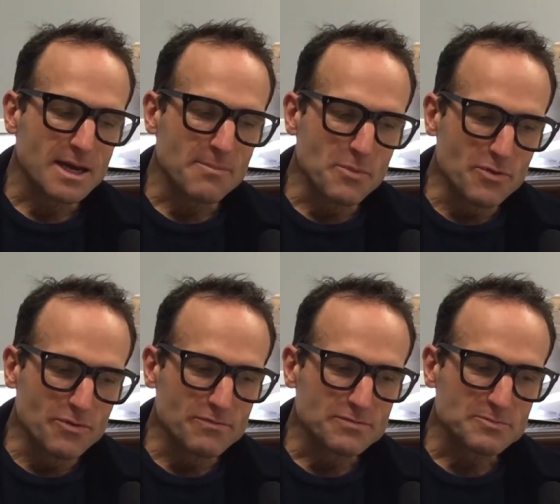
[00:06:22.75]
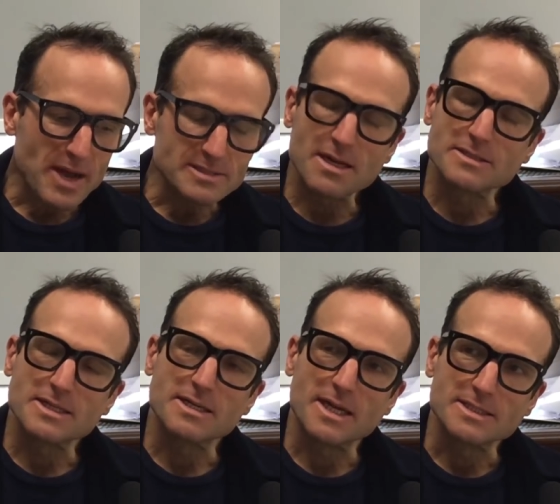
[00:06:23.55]
I moved back to
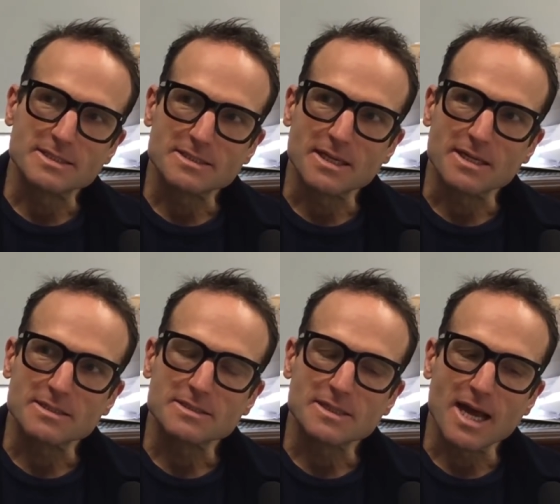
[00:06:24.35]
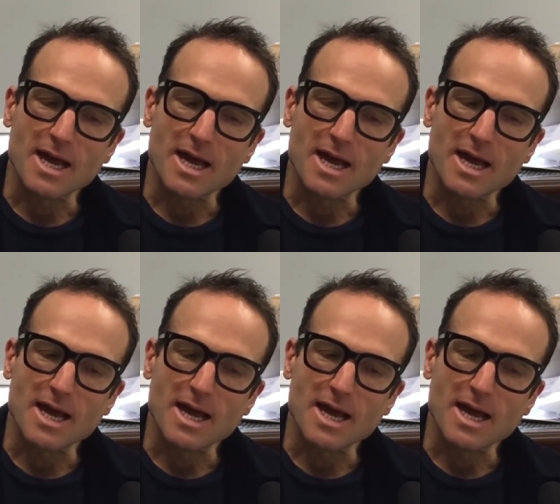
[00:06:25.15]
London in ninety-six